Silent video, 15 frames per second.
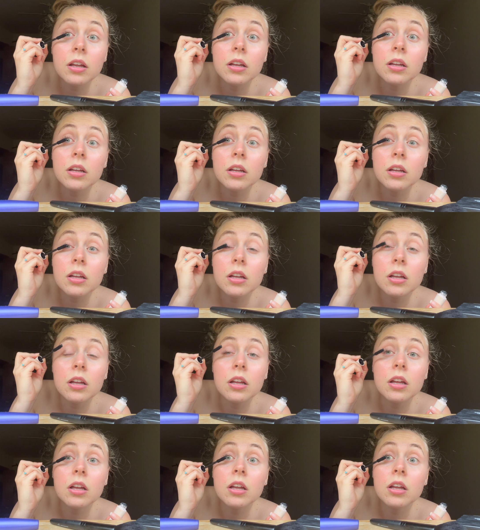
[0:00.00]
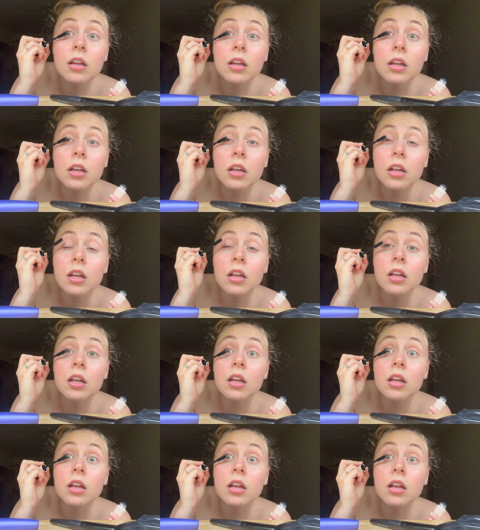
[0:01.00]

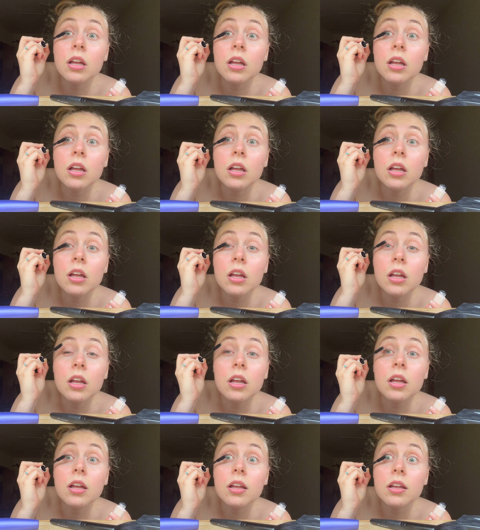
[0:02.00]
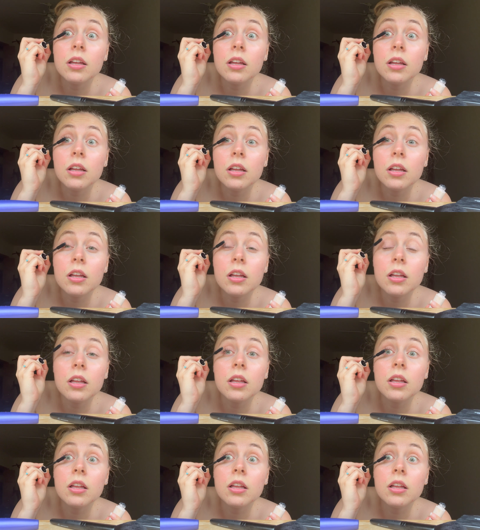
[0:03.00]

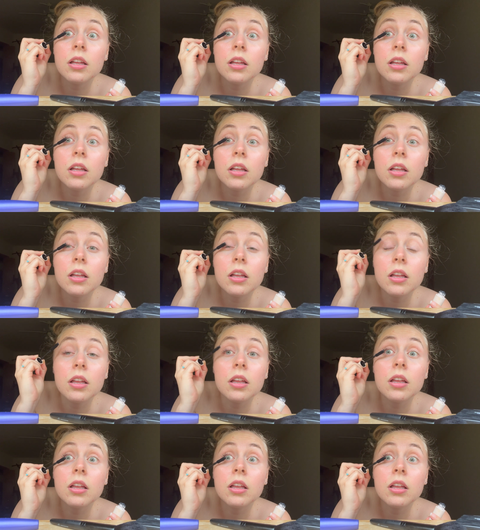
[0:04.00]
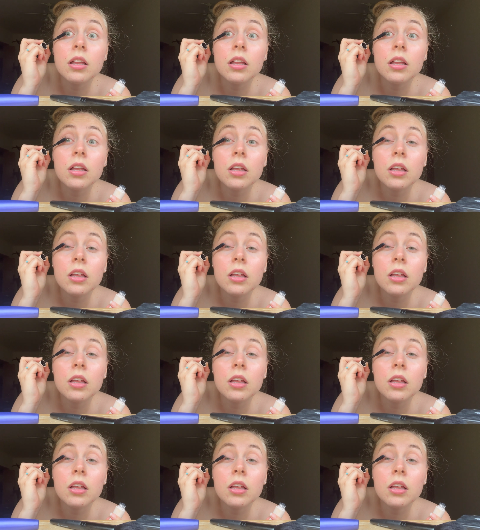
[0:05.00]
[no speech]